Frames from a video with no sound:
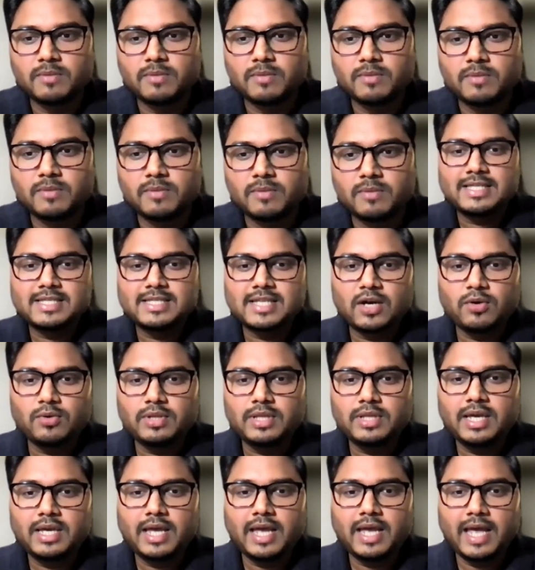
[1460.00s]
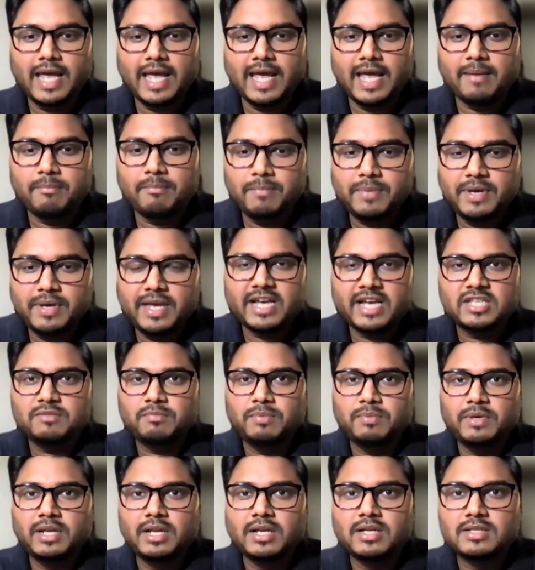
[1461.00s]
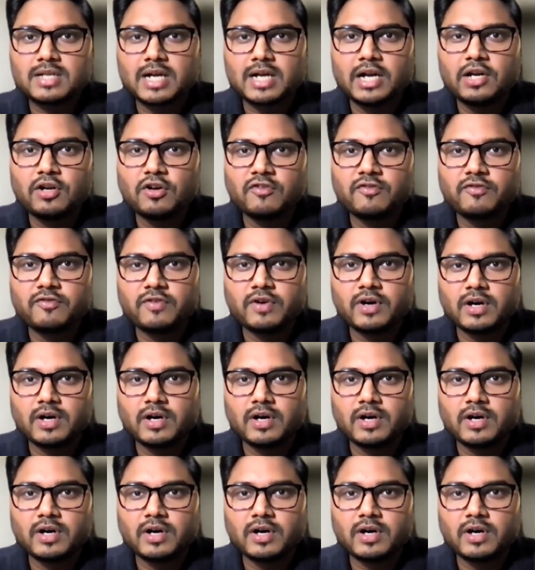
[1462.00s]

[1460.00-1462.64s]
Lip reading: So that's how the MBA experience kind of